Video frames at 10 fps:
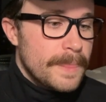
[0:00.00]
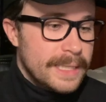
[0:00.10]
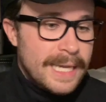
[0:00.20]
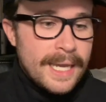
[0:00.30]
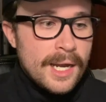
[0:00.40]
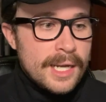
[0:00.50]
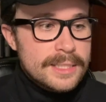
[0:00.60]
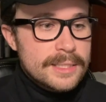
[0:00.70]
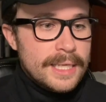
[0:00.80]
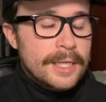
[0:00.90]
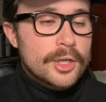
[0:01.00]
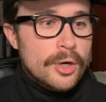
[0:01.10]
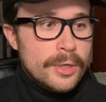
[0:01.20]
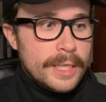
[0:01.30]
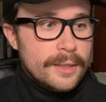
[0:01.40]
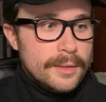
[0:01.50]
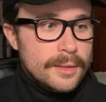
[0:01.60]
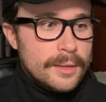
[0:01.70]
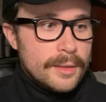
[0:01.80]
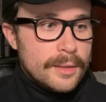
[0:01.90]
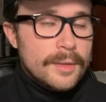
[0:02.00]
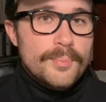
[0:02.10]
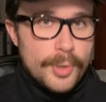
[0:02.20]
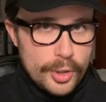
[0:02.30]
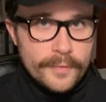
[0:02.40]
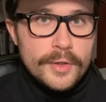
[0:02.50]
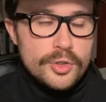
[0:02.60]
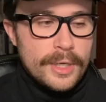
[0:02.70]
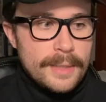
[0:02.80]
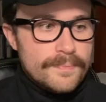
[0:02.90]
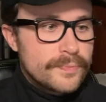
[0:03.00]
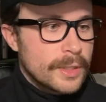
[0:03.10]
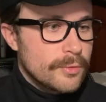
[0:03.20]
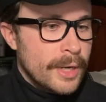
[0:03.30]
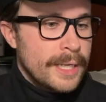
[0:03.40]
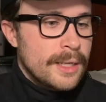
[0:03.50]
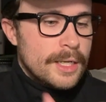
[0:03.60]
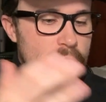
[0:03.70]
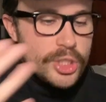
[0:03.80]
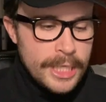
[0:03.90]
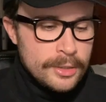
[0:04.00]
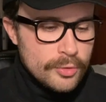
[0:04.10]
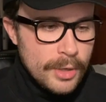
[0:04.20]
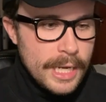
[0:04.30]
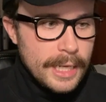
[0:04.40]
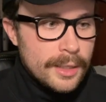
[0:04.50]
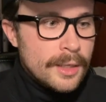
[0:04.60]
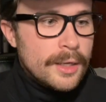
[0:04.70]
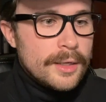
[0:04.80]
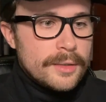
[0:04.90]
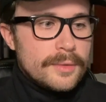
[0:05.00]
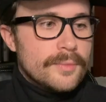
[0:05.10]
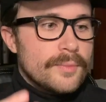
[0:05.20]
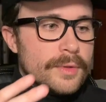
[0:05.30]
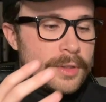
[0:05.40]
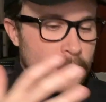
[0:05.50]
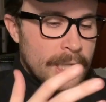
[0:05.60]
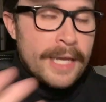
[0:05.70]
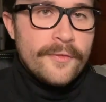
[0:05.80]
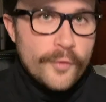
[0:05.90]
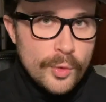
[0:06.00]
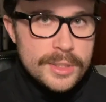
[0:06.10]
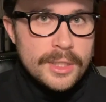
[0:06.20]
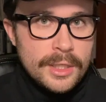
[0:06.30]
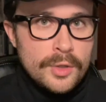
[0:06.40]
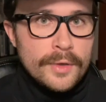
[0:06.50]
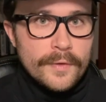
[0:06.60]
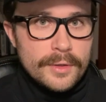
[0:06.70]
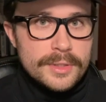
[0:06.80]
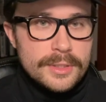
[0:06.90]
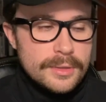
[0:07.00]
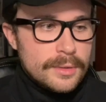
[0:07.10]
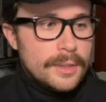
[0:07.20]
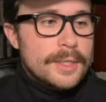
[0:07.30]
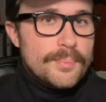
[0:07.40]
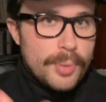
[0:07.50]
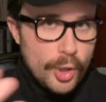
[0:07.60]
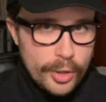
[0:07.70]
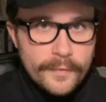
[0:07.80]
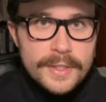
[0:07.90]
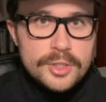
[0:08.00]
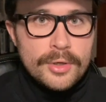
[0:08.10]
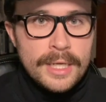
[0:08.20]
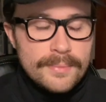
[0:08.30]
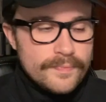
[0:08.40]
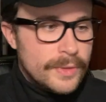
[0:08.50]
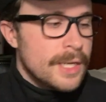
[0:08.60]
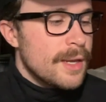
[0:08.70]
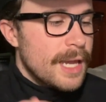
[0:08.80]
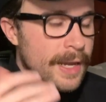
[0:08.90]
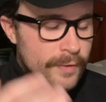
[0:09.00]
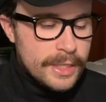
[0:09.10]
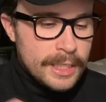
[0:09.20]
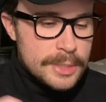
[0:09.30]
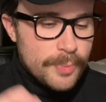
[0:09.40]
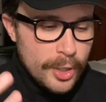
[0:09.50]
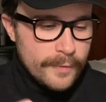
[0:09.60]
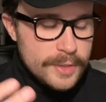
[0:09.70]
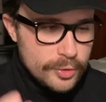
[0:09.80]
chaos incarnate, part of the dream, right? Jean Grey, the life force of the universe, part of his dream. Everything is part of his